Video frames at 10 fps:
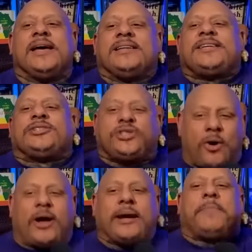to
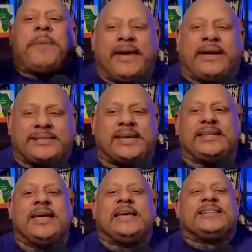Jordan Peterson,
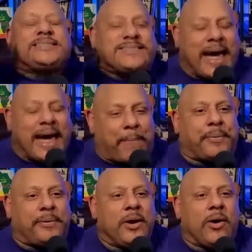stop.
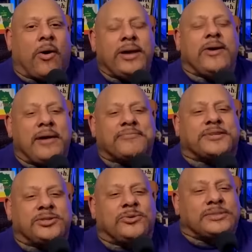All you have
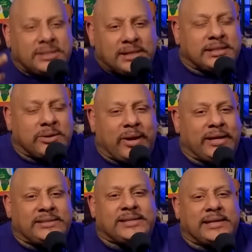to do is listen to what
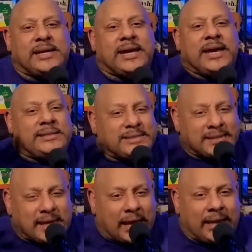he says. He
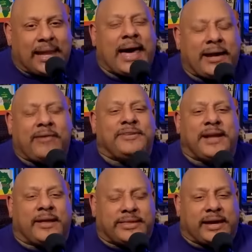says a lot of
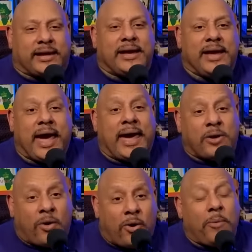nothing. And
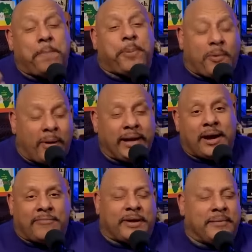the whole point
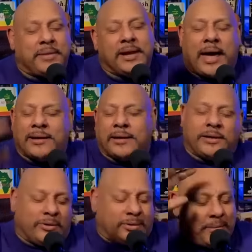of him, uh,
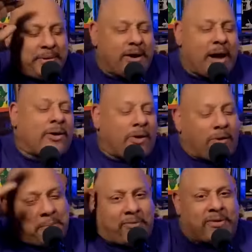you know, let me, I'll go
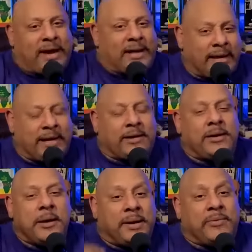on my rant later.
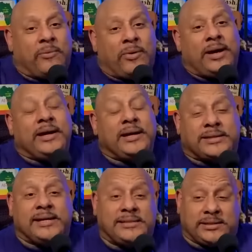But one of the
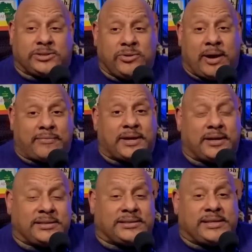things that you have to
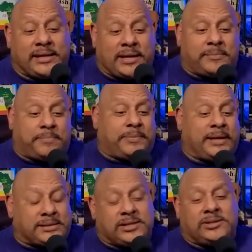understand that
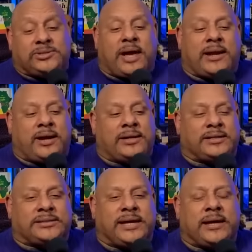listeners, you got to
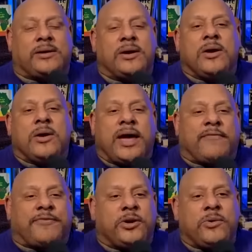understand
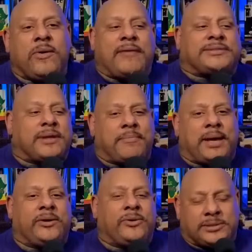if you have
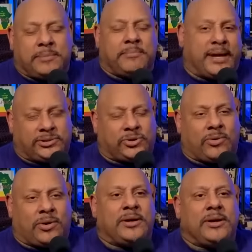somebody who's a
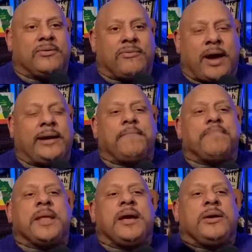mentor, right?
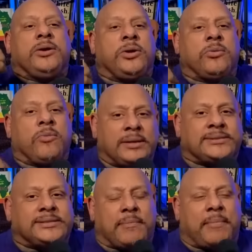you want
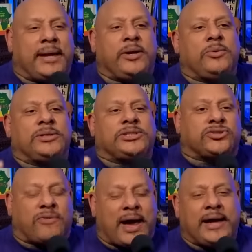somebody who is
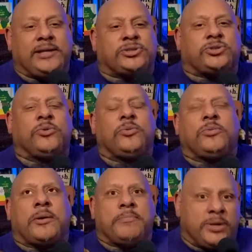trying to
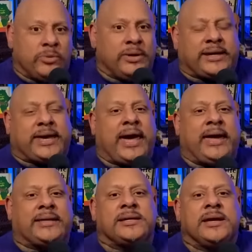
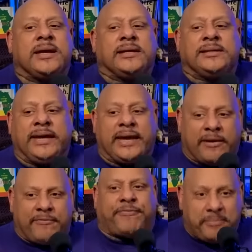communicate the
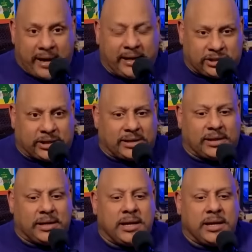information.